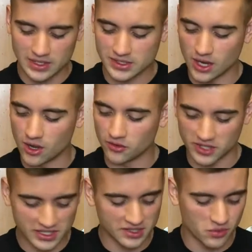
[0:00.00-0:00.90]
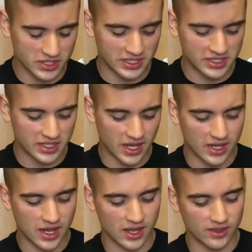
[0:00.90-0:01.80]
So this is a
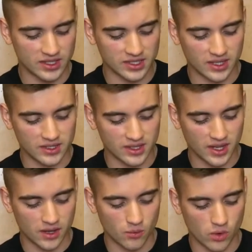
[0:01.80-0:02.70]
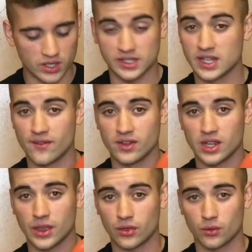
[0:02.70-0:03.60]
168 and this is a
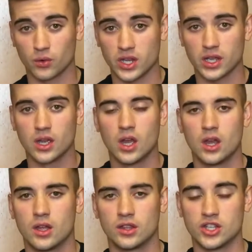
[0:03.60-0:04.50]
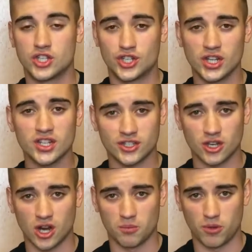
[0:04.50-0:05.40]
173. The G
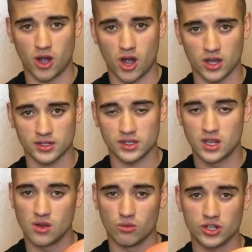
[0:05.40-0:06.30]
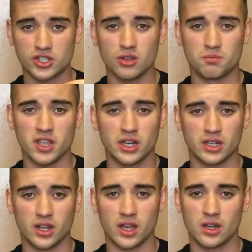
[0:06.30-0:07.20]
Star Boss, once you beat
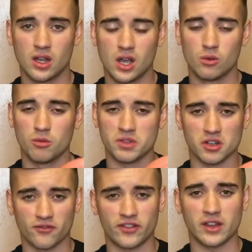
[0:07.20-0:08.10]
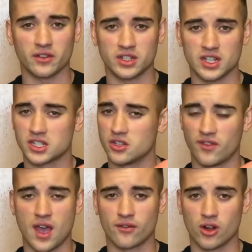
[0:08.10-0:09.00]
it in, will be your favorite disc
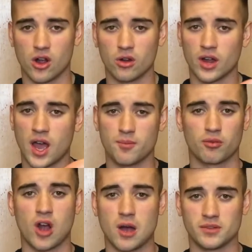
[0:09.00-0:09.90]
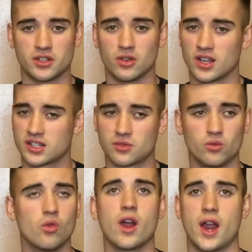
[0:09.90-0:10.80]
you've ever owned. I promise you. I
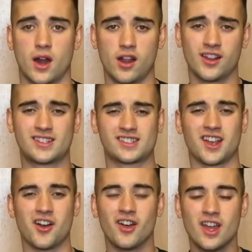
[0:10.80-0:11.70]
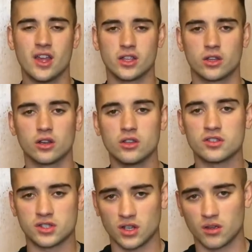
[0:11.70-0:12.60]
swear. So you're
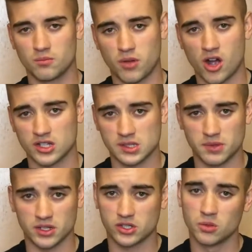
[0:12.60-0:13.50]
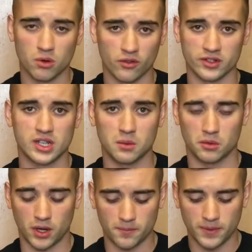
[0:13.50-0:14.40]
used to bosses being super
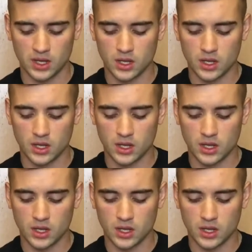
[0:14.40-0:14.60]
overstable, right?